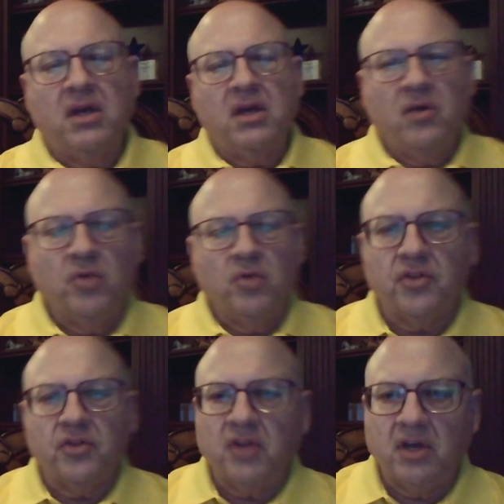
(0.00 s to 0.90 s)
with
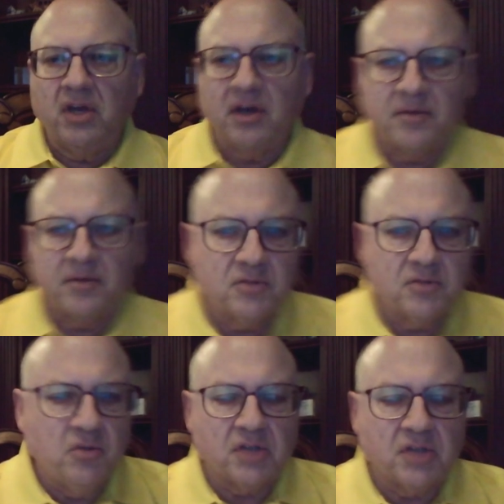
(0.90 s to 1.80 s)
the smooth
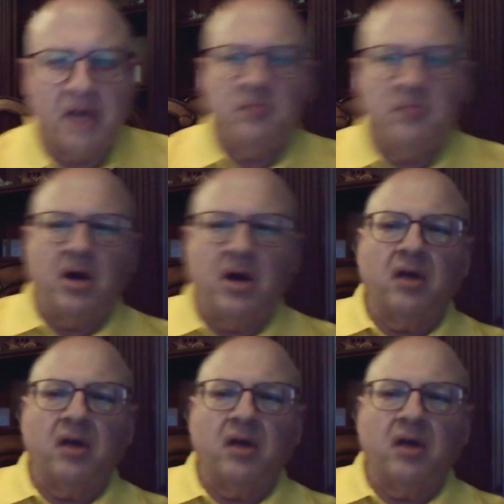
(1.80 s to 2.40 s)
side modern